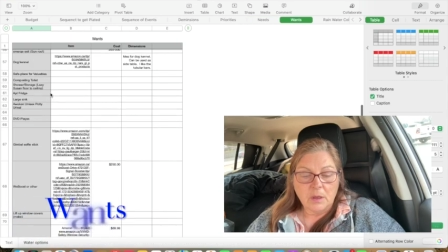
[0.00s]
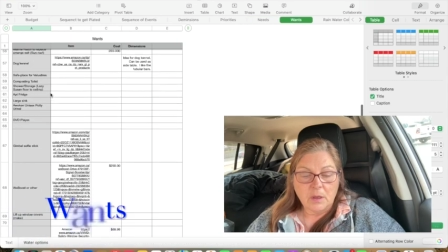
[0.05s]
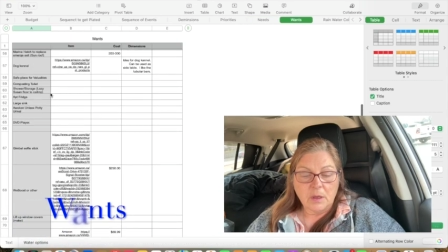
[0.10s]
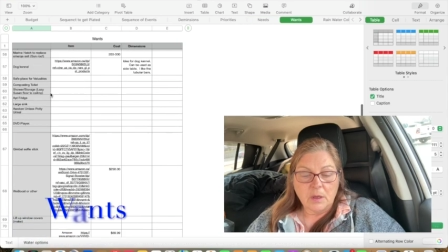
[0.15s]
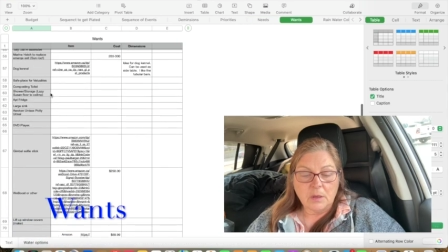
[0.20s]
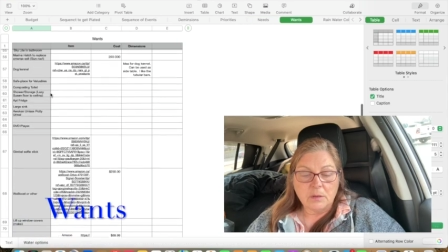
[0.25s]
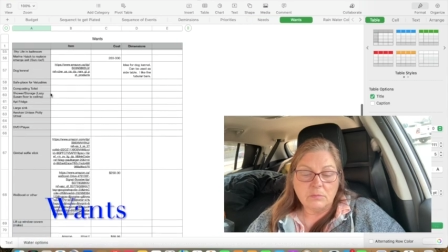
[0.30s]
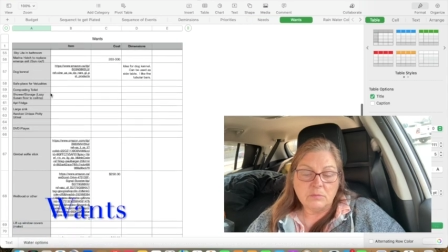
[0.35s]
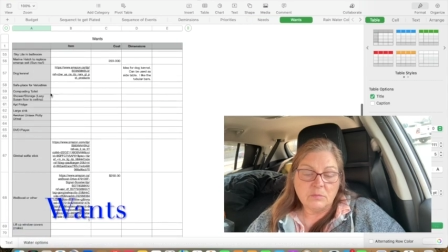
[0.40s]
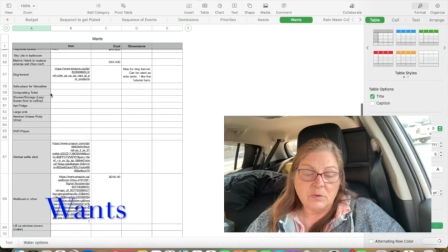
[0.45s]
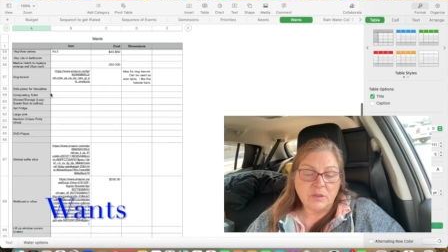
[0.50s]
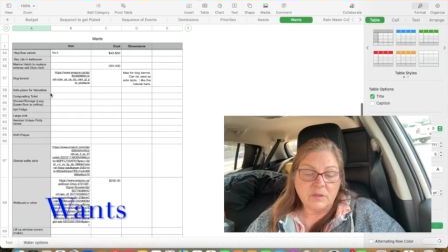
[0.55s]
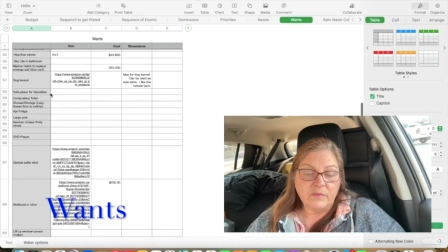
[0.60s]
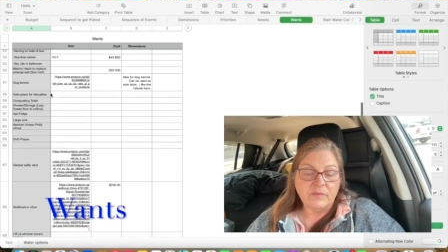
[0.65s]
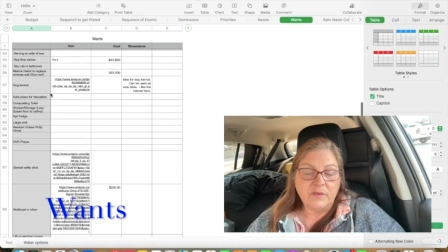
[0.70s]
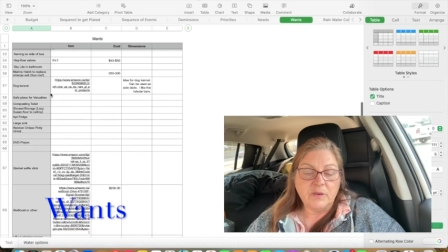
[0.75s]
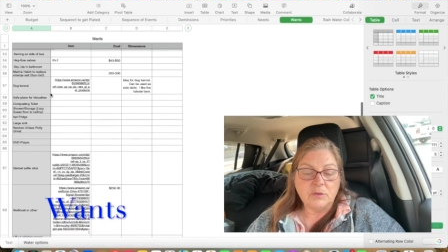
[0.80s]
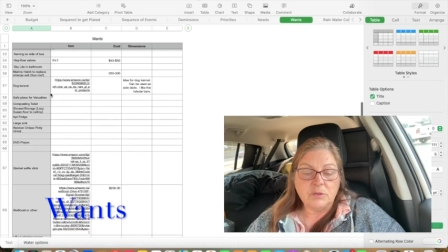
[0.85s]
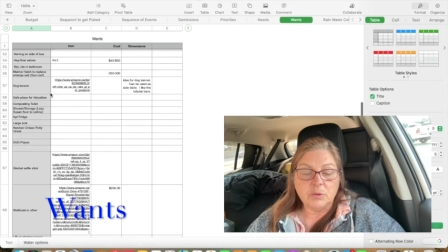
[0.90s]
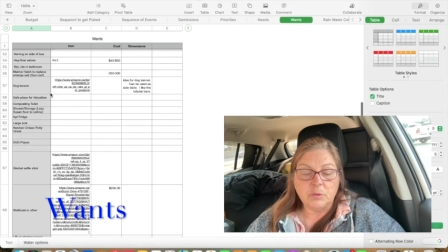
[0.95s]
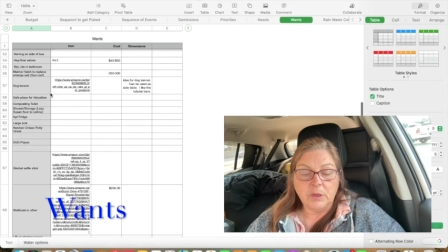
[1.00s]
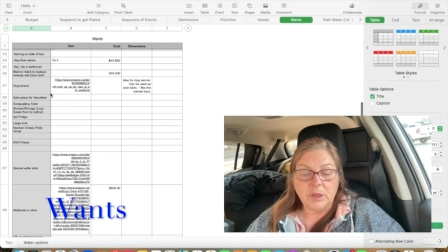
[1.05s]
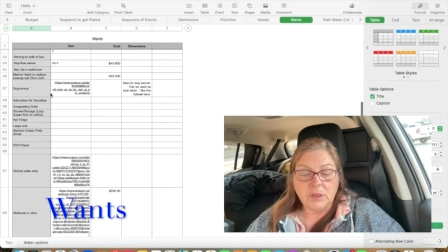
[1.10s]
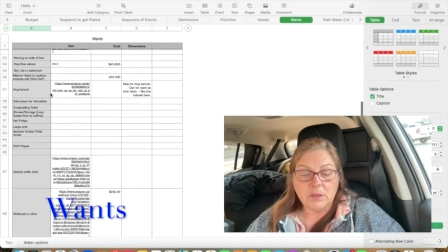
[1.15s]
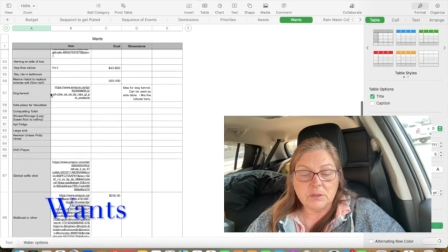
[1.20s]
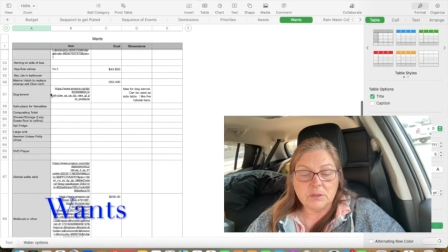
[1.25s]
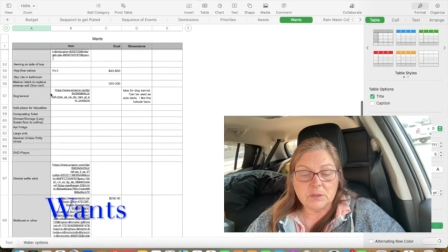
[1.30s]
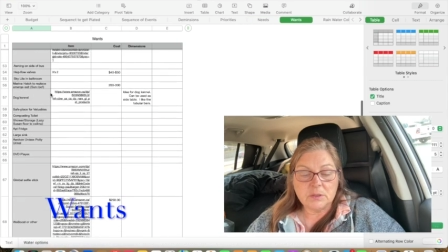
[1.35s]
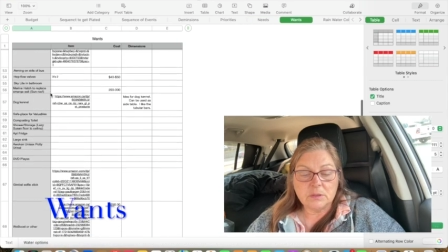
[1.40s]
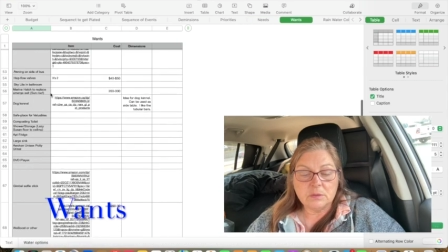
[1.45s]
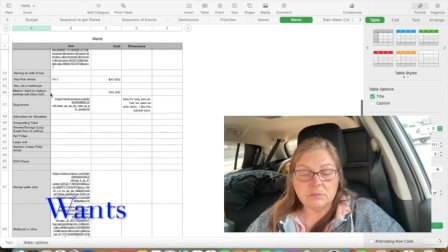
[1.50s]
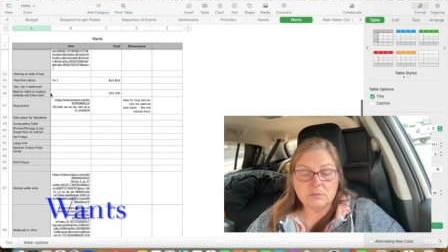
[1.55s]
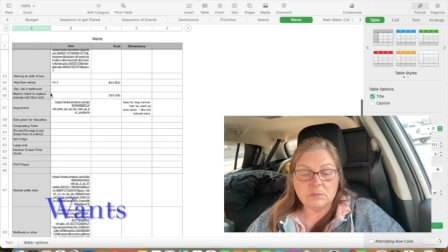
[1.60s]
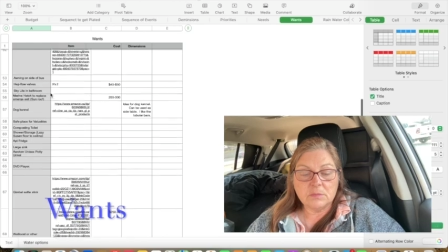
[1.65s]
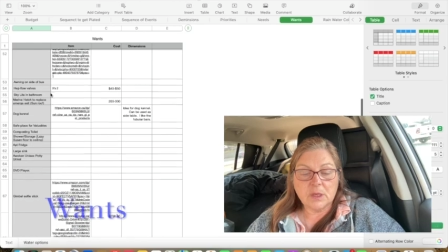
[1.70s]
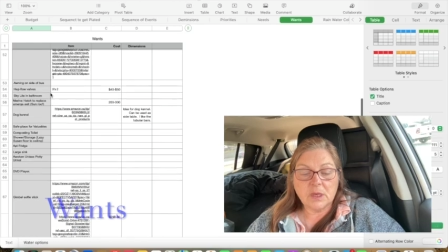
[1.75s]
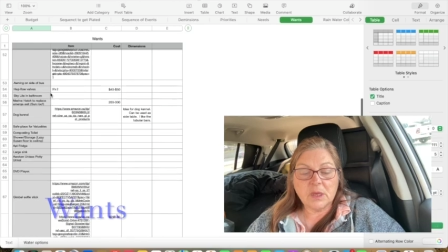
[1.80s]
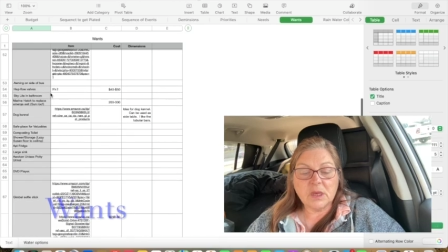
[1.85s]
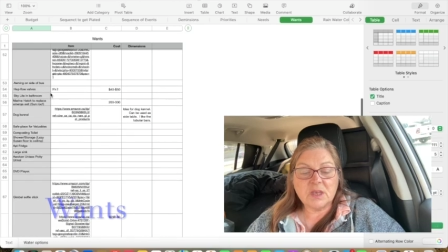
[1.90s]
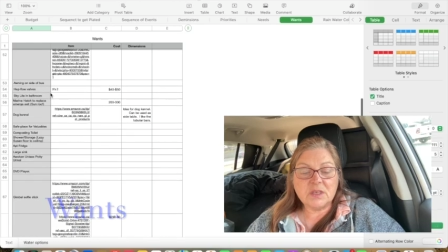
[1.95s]
and with a few tweaks
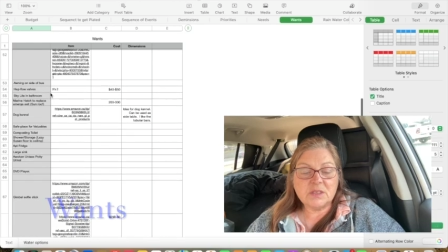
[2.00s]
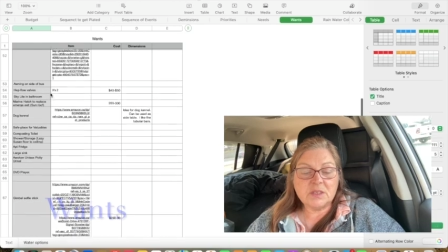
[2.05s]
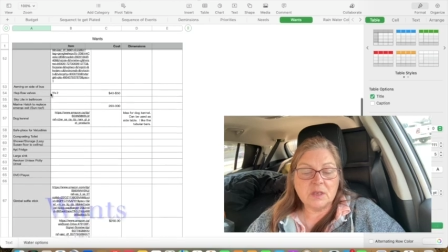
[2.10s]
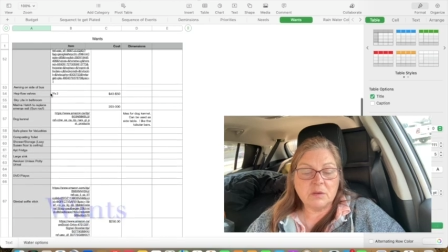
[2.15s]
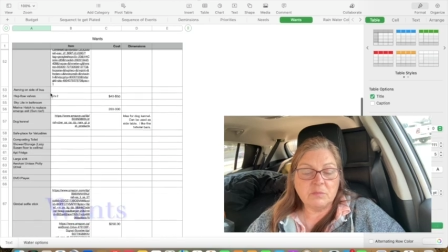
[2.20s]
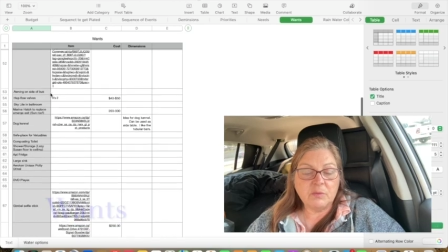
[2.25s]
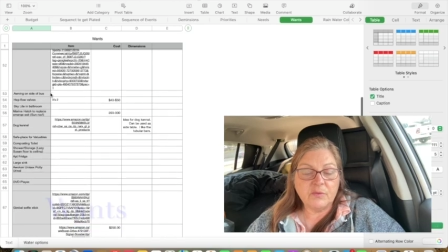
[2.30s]
like I said